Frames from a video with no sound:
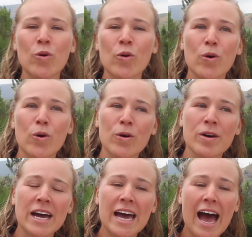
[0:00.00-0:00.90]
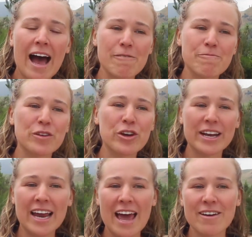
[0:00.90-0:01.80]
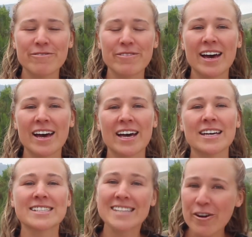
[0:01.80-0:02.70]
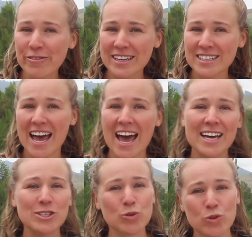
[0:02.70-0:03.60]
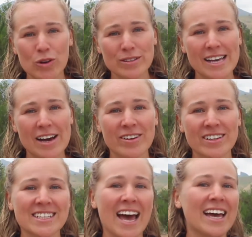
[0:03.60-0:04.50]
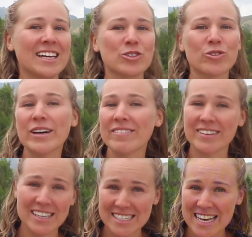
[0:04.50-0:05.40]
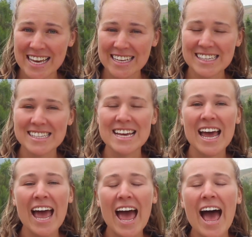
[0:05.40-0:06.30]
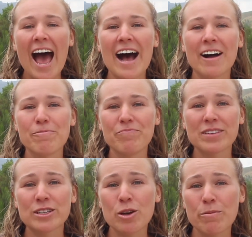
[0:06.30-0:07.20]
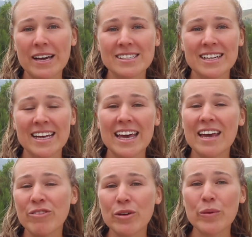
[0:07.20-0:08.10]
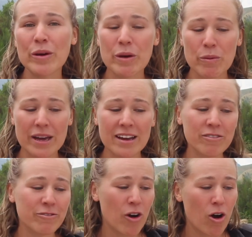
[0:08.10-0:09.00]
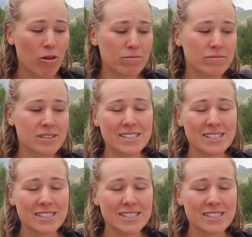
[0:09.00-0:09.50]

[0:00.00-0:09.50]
or you can have a self-contained or non-self-contained, or even a tent. So basically everywhere we went, from